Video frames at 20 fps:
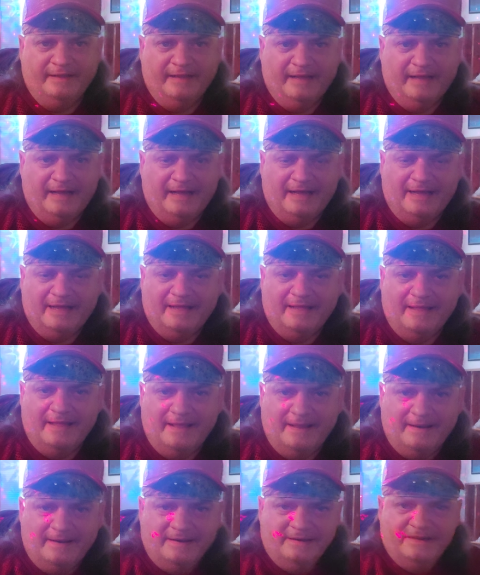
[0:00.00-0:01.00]

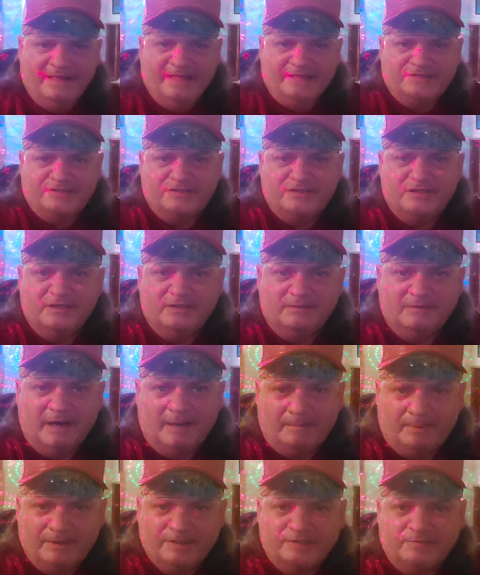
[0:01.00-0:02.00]
It's still
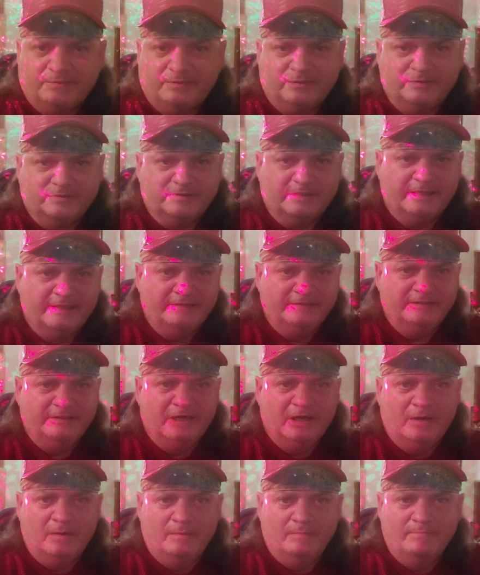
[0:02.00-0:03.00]
a principle that
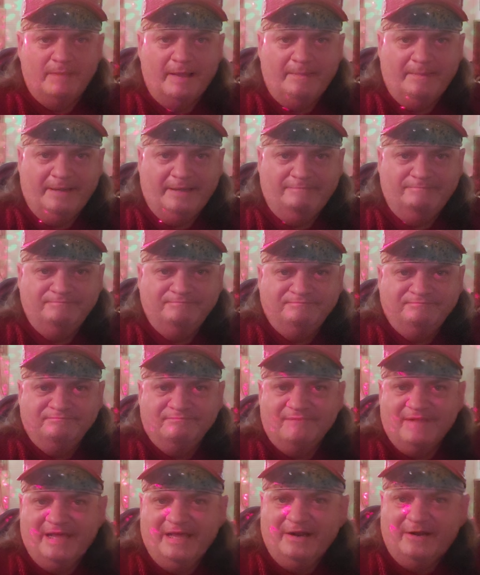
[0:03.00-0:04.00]
maybe
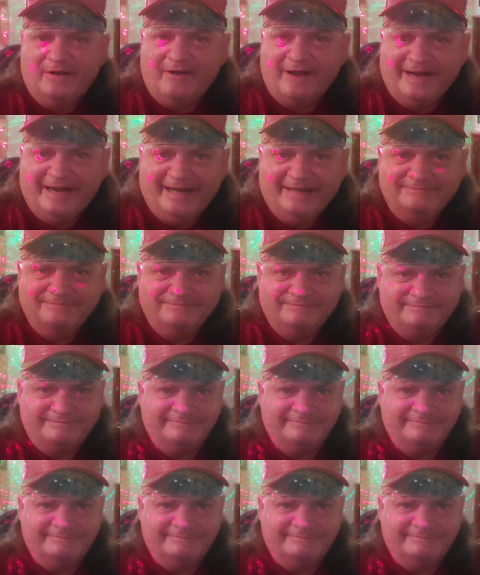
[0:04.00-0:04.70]
integrating